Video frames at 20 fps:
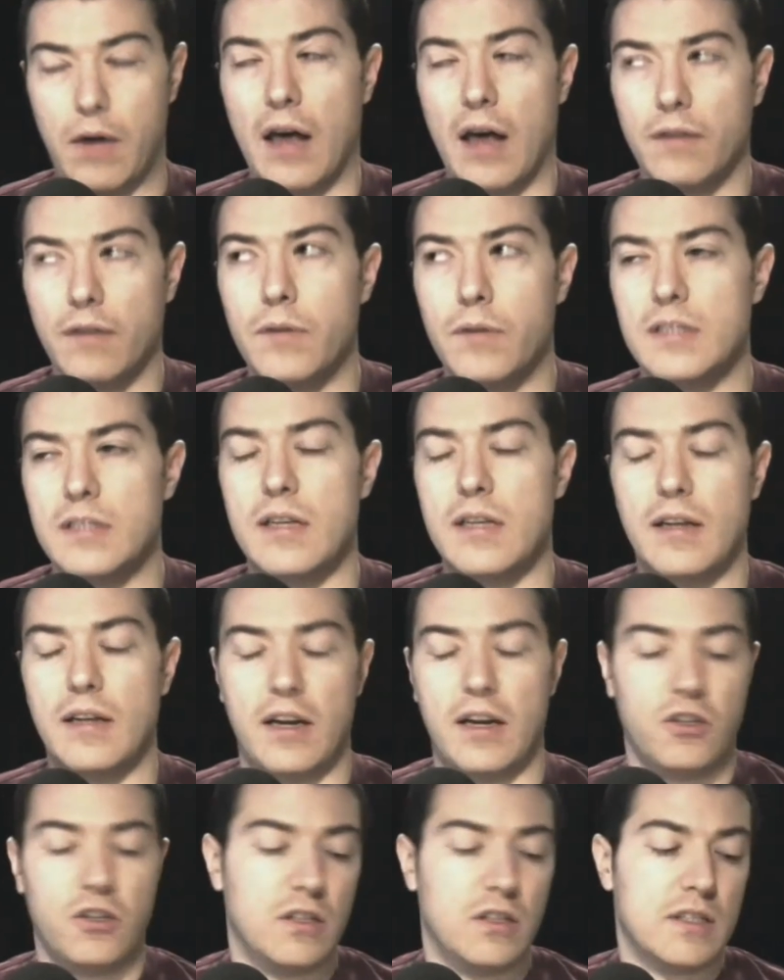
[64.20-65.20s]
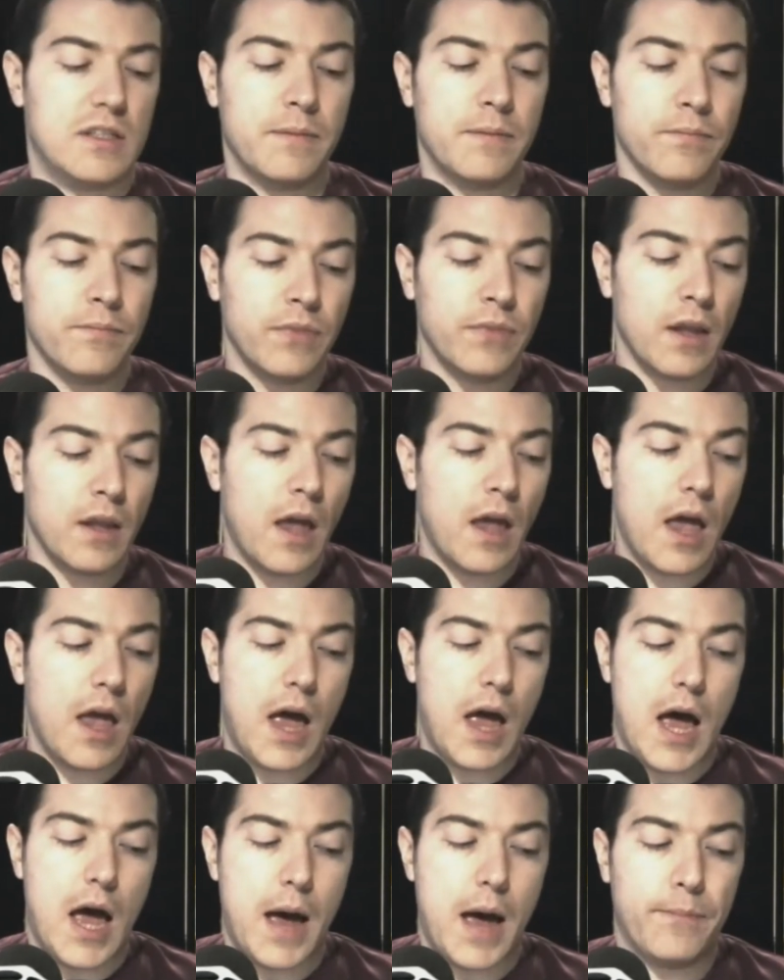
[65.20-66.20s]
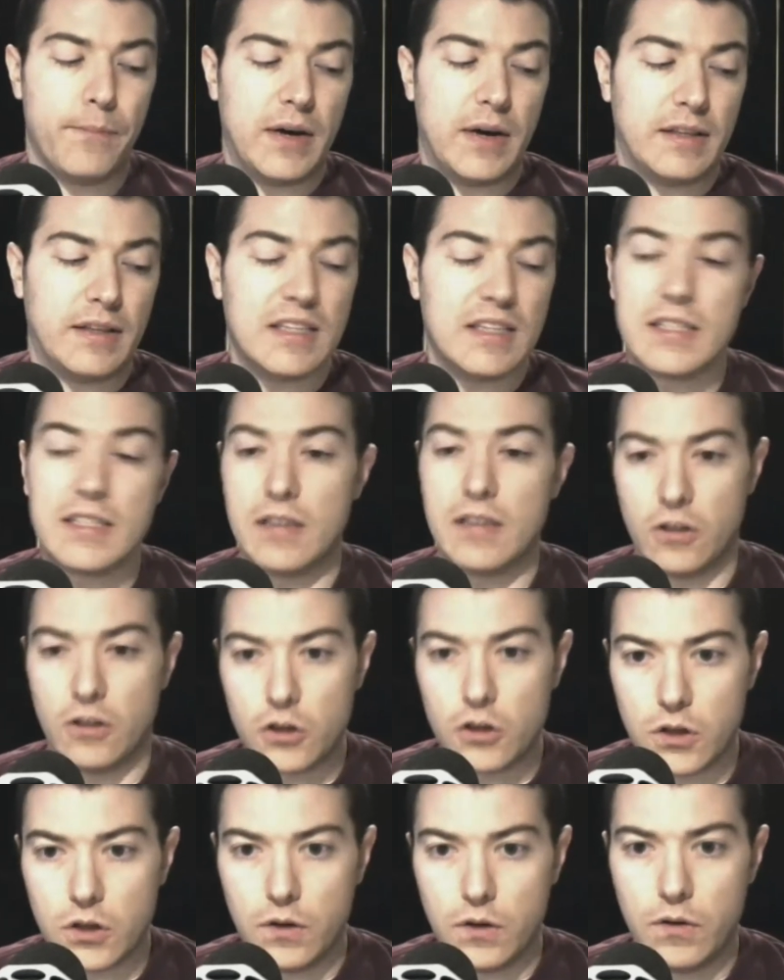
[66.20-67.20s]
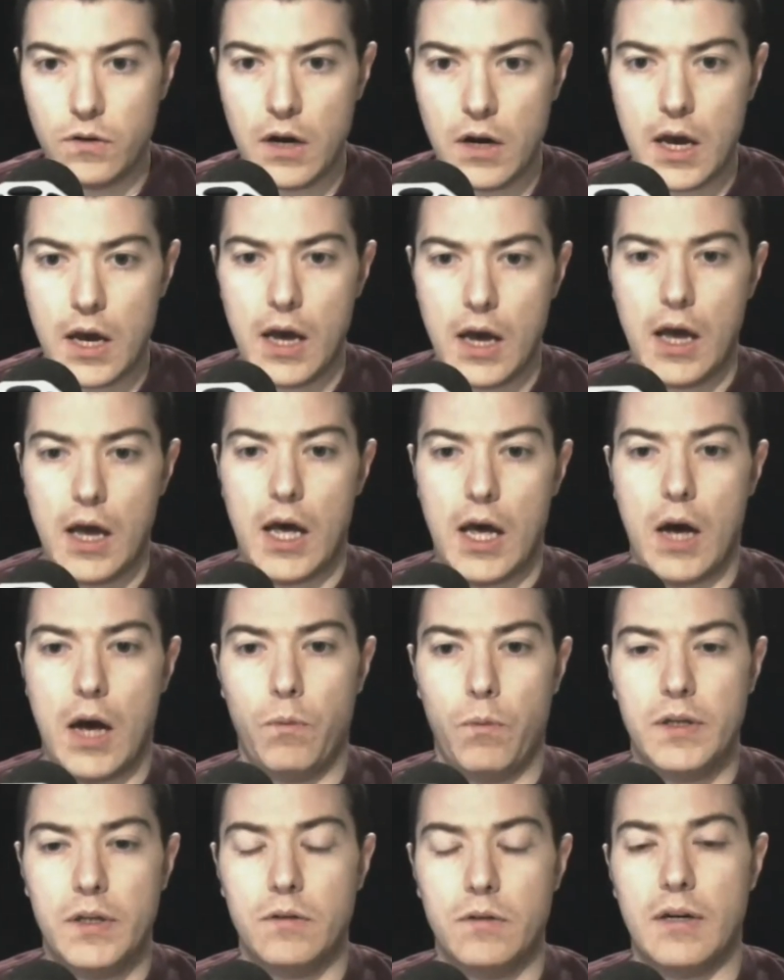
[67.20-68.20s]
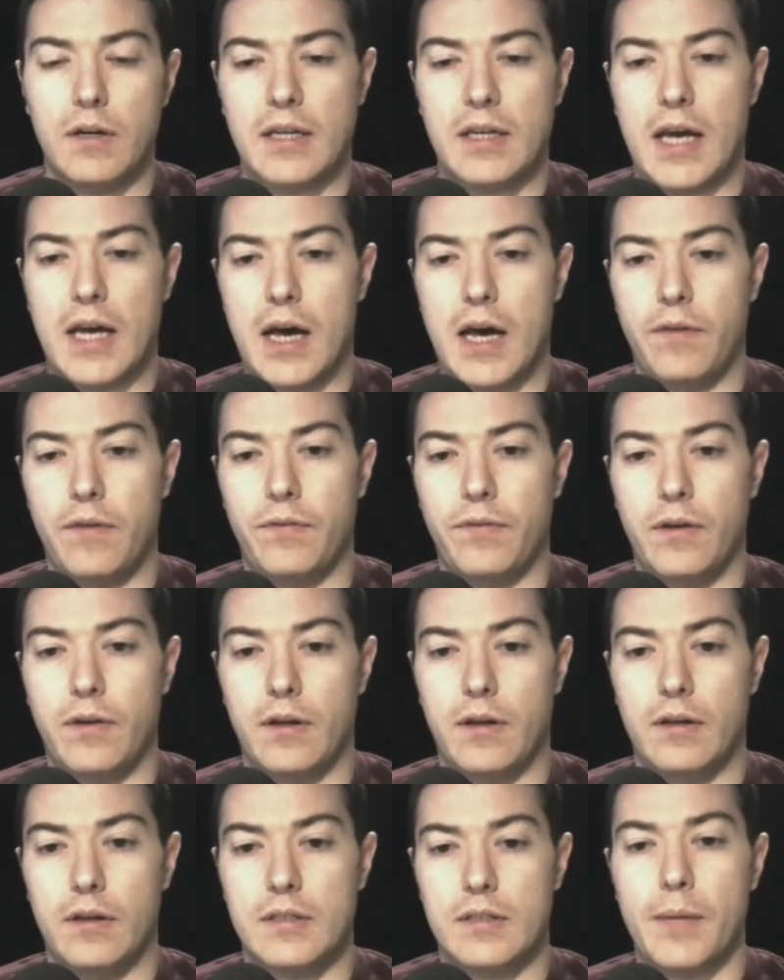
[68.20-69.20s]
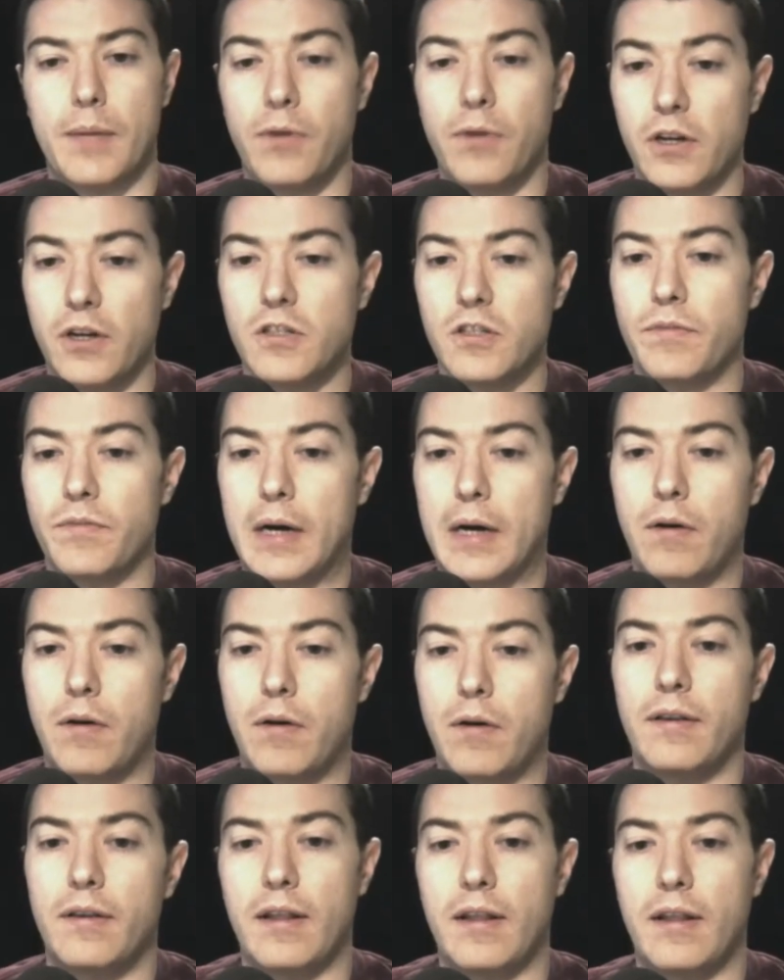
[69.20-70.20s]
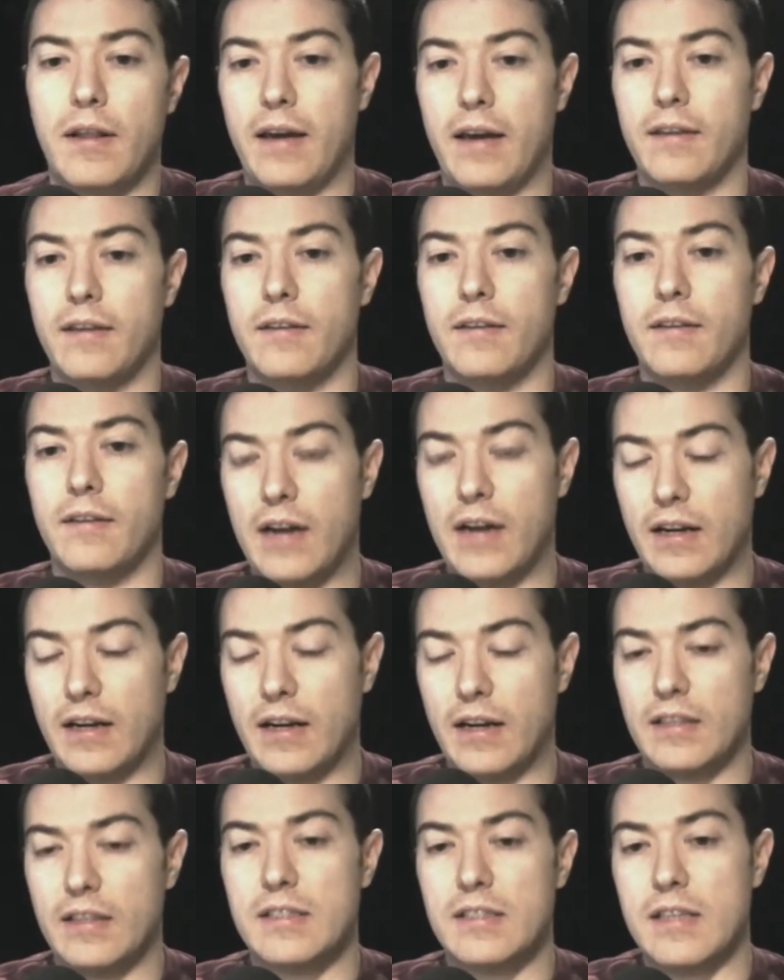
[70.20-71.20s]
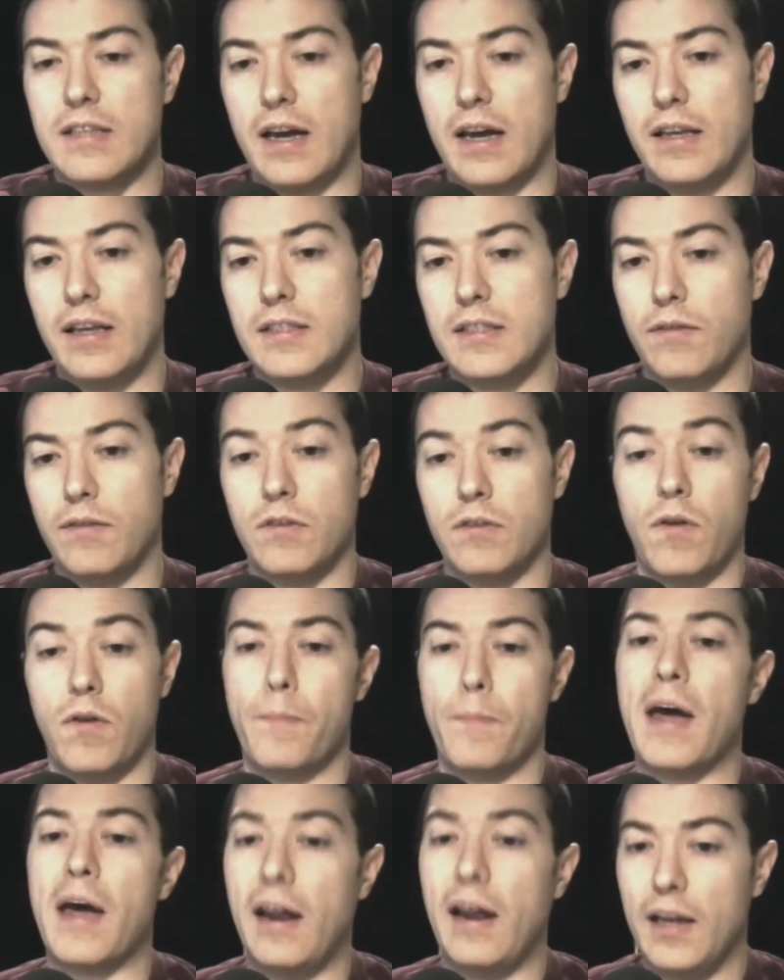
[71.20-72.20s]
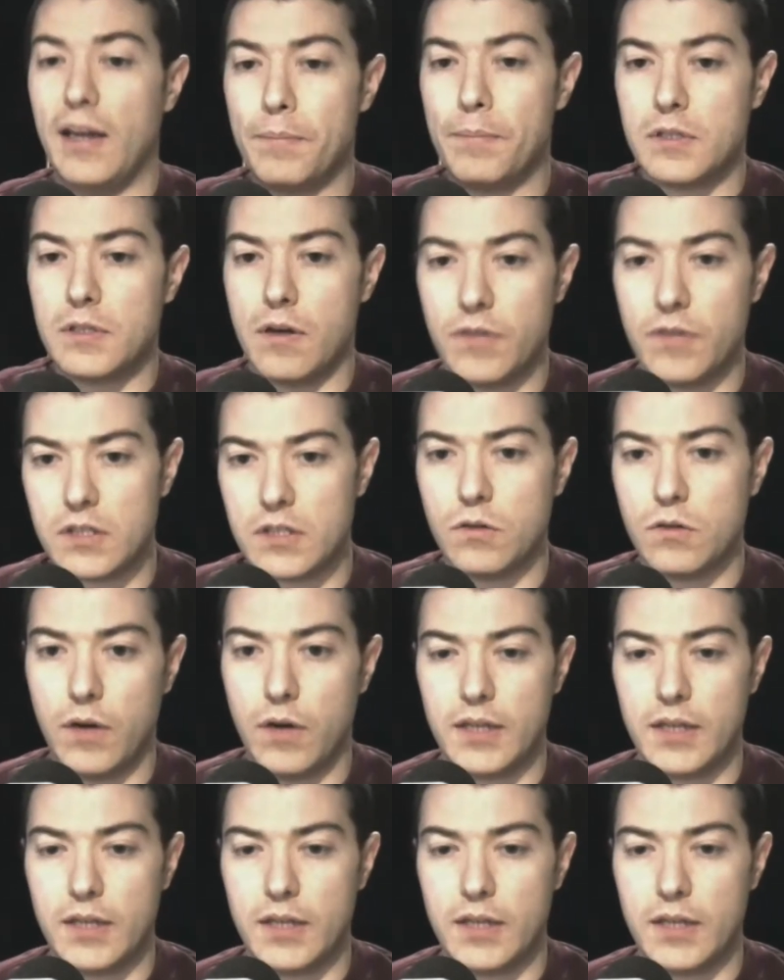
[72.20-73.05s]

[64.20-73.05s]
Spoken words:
Western nations. But this is not true. We do not have separation of power like the United States, even though we pay lip service to it.